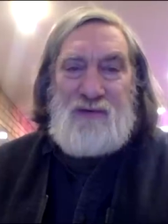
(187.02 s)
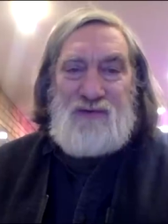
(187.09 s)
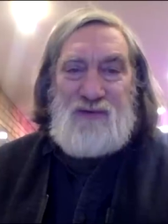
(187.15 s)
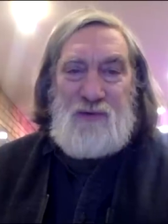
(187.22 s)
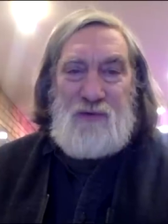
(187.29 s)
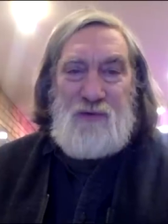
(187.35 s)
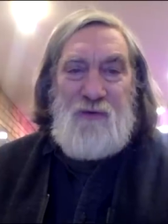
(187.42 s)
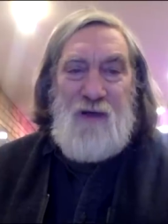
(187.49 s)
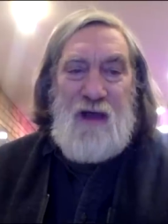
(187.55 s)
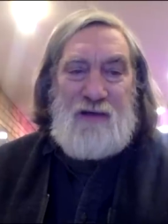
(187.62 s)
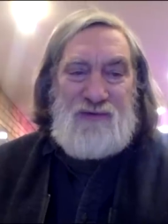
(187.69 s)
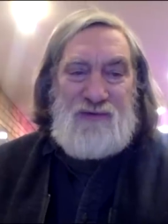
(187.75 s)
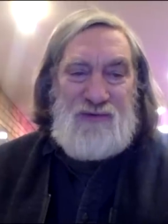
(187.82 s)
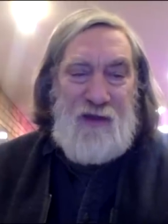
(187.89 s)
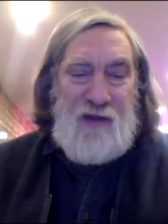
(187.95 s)
uh, Maine
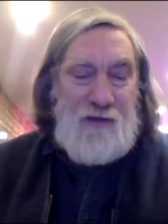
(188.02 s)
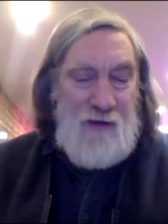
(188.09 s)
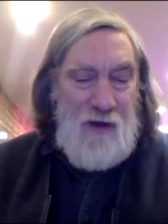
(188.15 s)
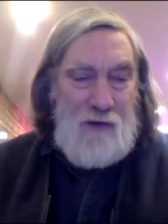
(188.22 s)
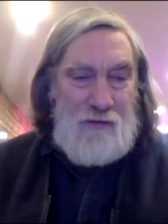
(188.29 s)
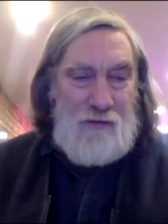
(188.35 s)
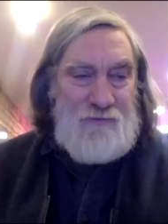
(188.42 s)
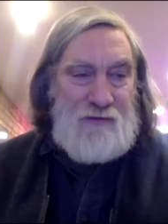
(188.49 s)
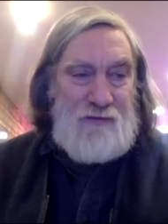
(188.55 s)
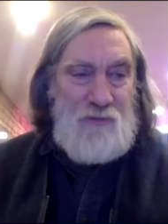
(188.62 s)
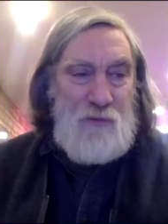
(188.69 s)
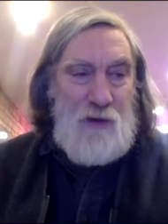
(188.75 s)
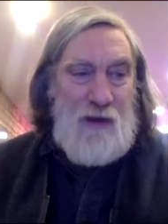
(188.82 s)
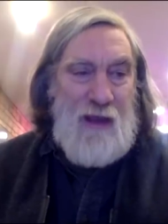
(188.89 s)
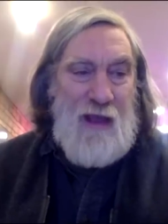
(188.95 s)
certified seed,
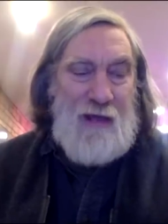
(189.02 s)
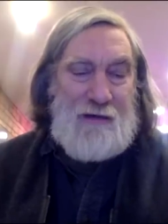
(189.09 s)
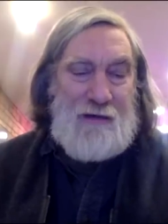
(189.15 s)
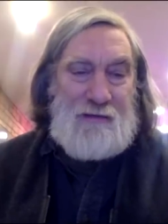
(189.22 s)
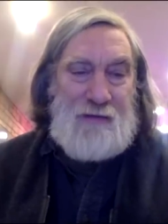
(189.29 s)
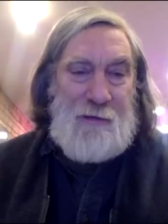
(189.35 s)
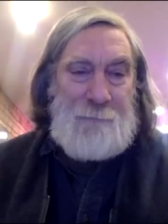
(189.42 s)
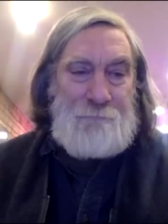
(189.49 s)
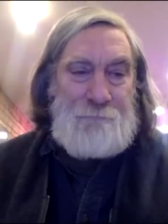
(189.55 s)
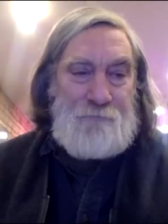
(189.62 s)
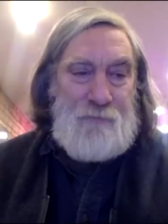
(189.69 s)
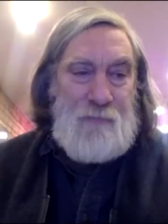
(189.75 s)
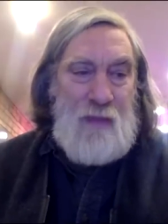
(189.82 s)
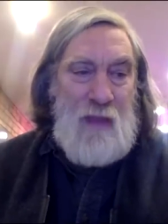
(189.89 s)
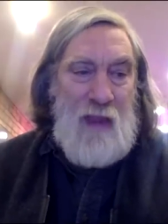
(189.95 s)
all of it
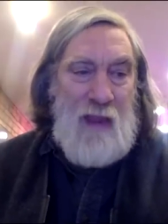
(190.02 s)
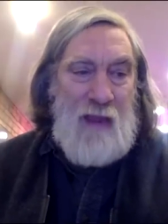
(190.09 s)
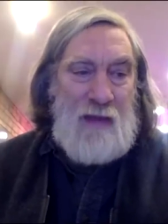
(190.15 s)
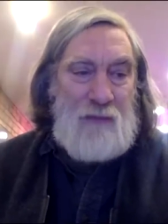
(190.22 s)
organically.